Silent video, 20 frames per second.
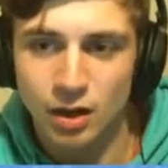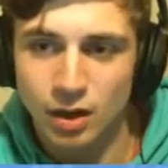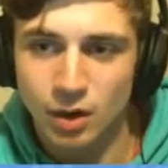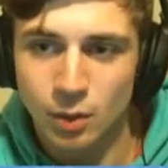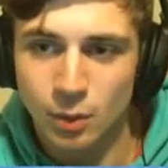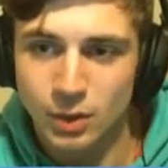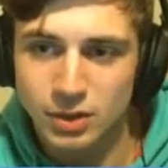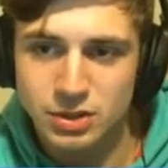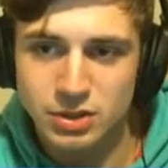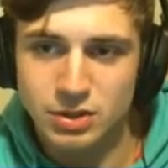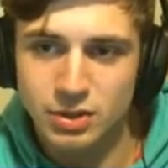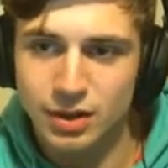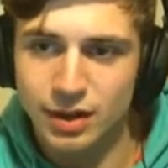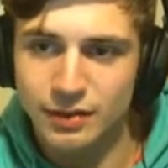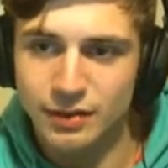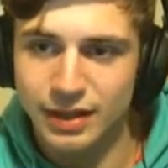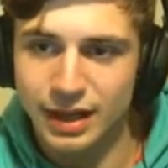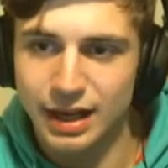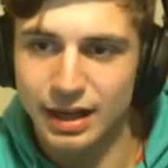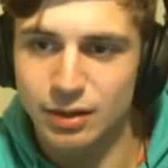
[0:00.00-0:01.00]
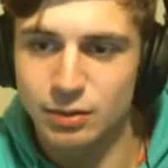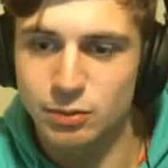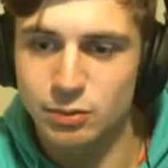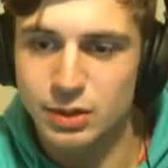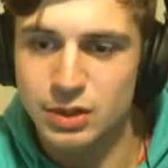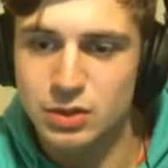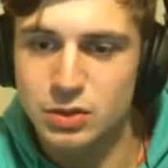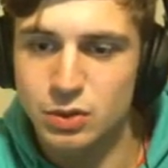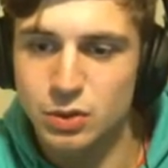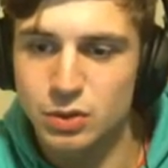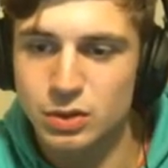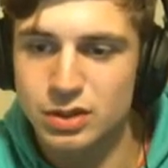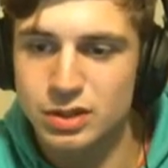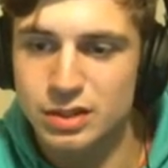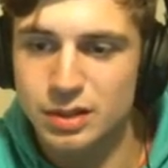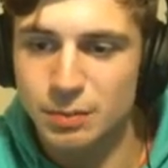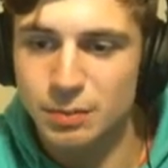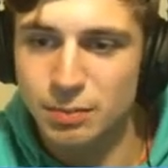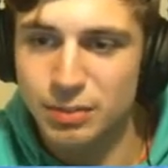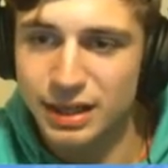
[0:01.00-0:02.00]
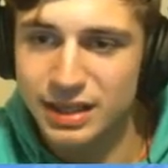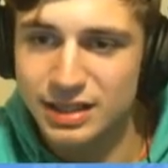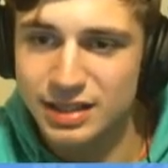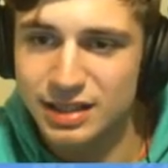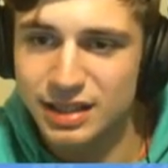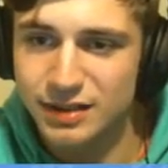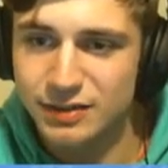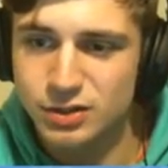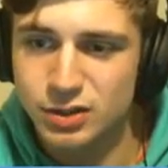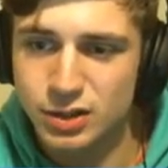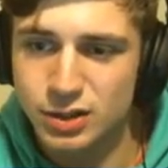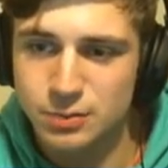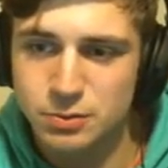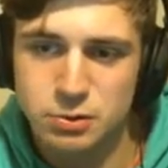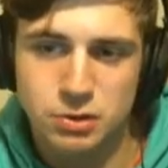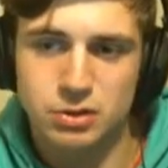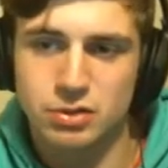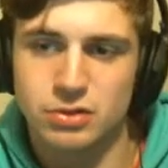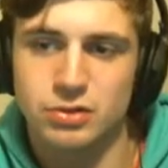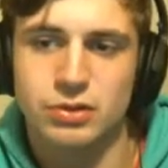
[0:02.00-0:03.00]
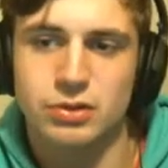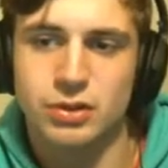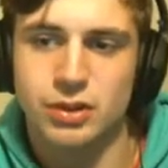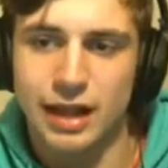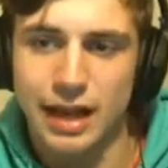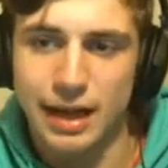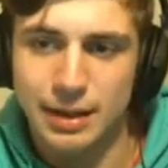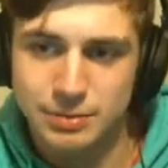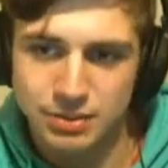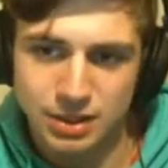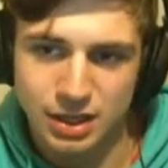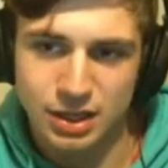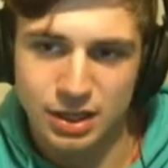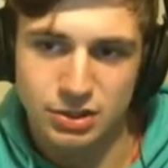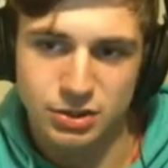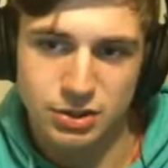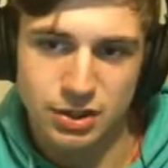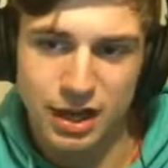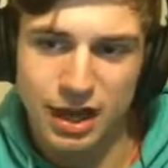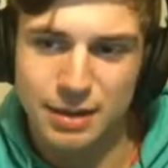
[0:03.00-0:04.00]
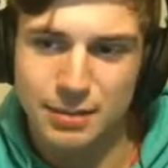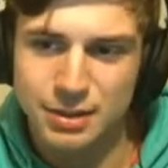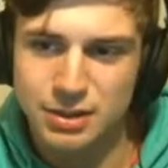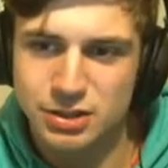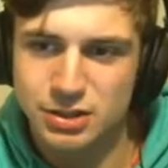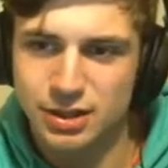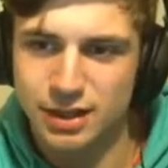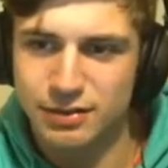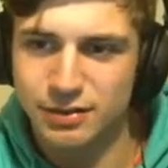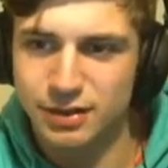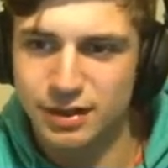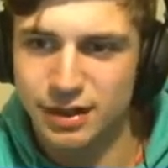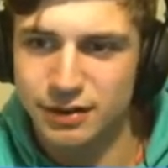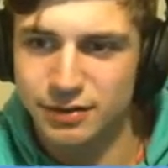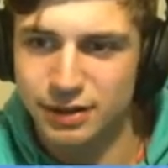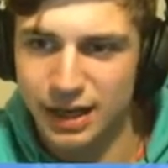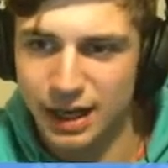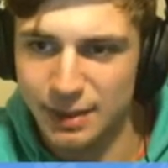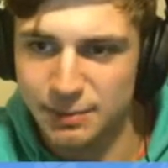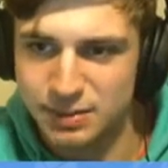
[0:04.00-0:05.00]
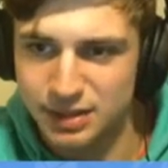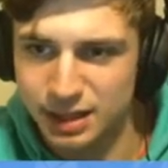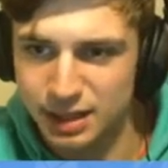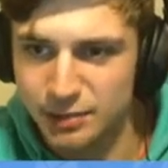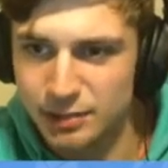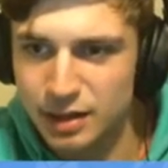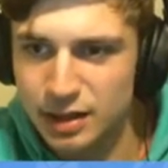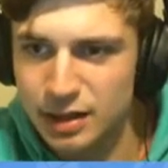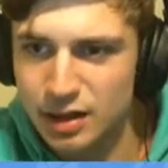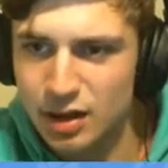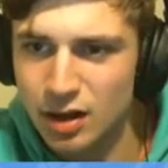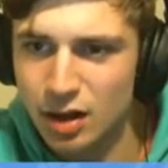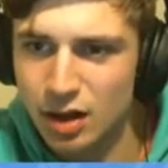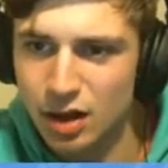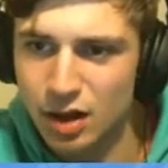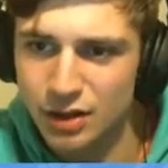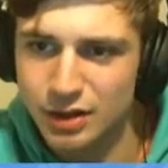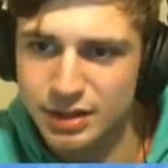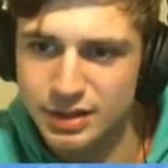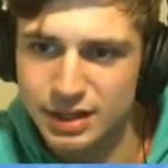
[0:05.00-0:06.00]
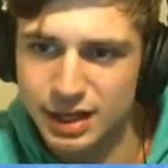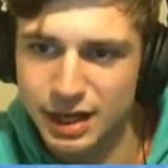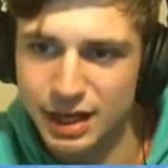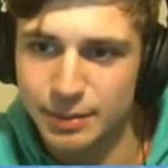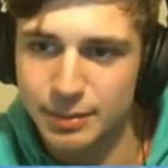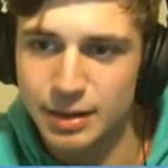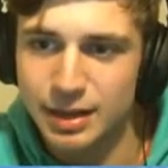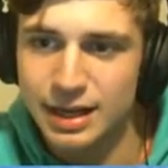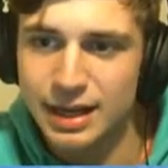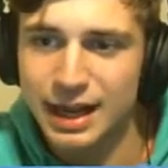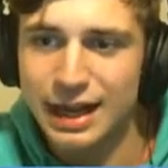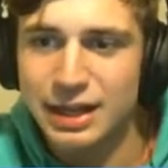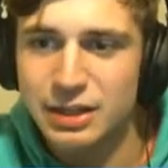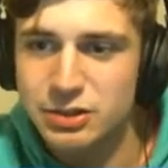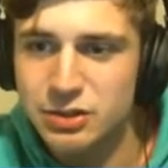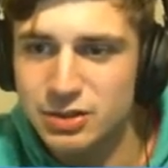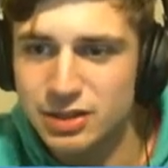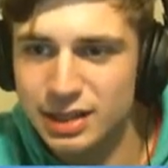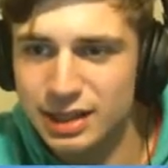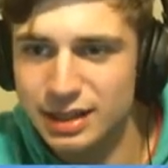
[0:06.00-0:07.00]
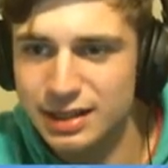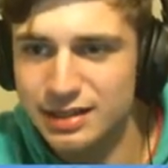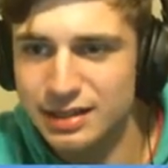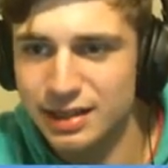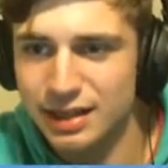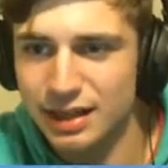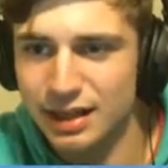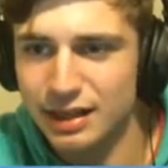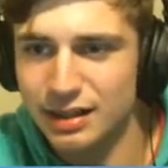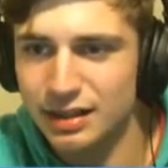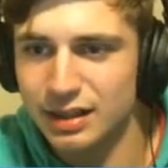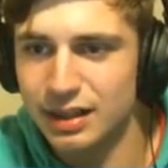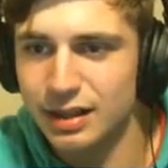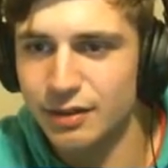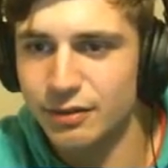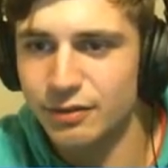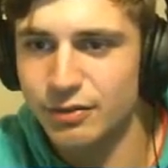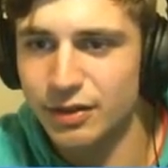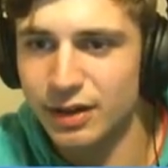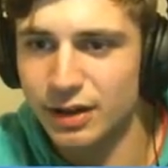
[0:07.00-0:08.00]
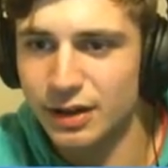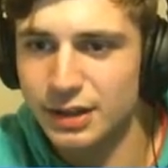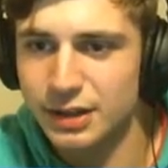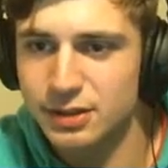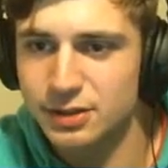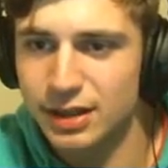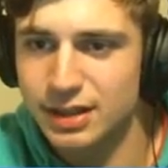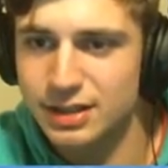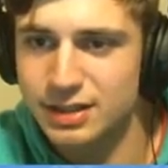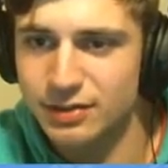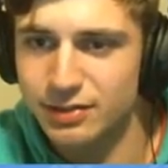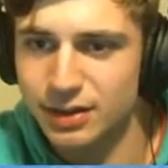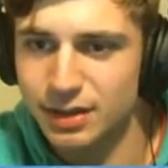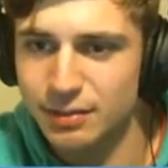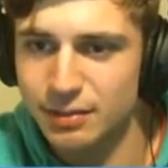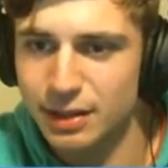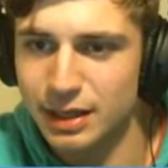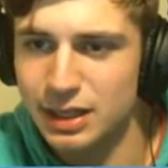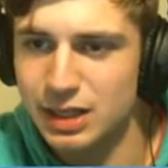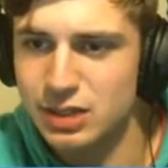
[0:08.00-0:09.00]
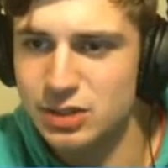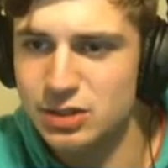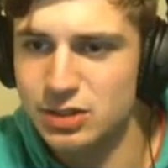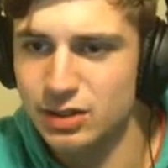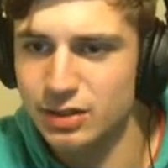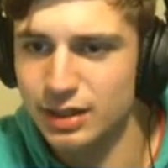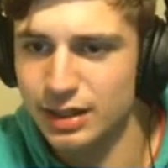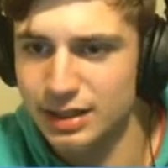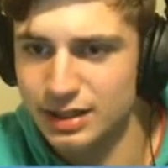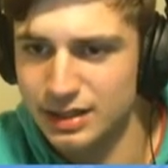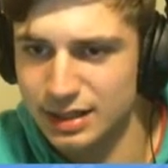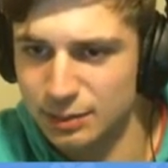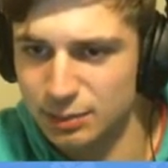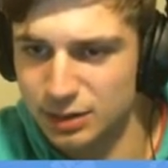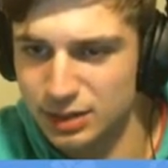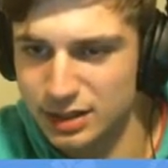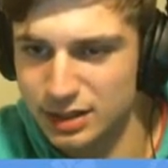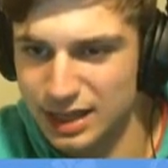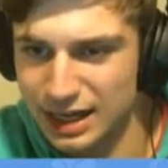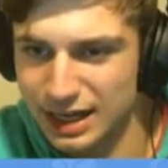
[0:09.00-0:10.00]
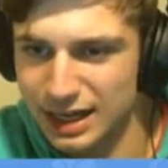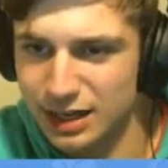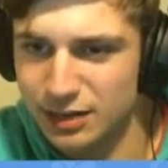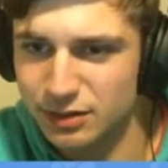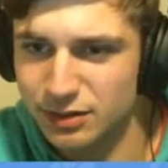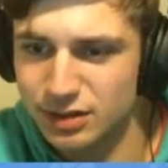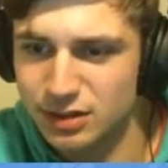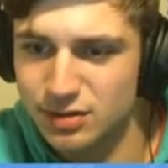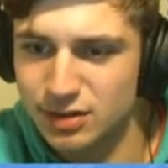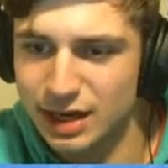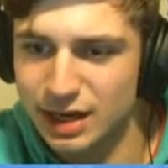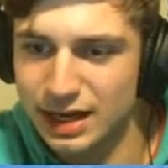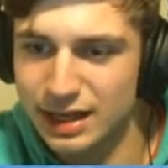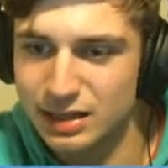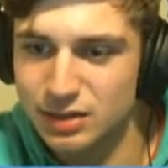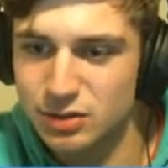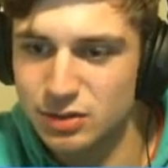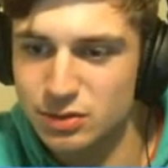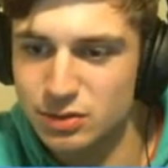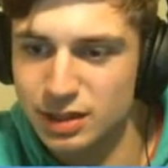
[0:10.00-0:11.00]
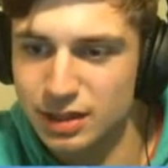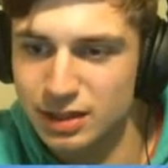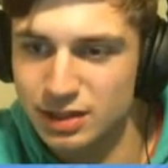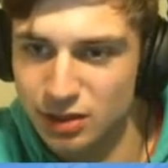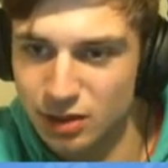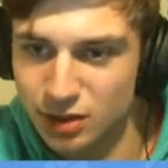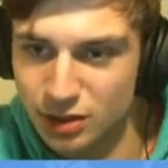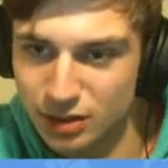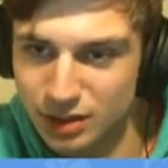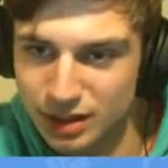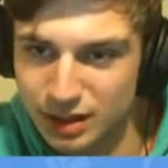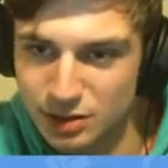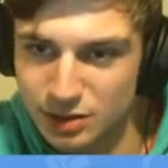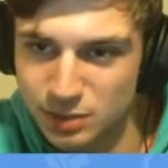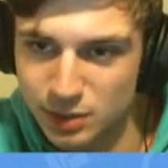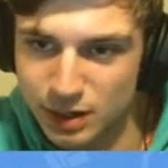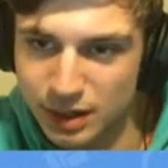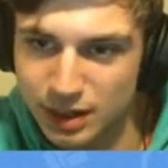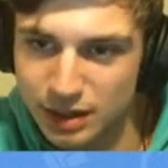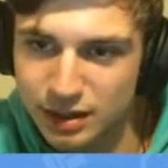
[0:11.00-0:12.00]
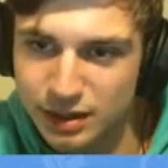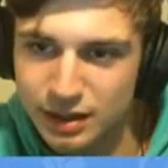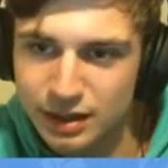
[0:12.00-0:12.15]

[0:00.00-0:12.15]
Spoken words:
once you don't have that resources to place enough troops, the game's gone. So you got to make sure you have enough camps up all the time. And he's using it as a Yela very aggressively, making sure that he's able to take out these dragons, using his earthen as well.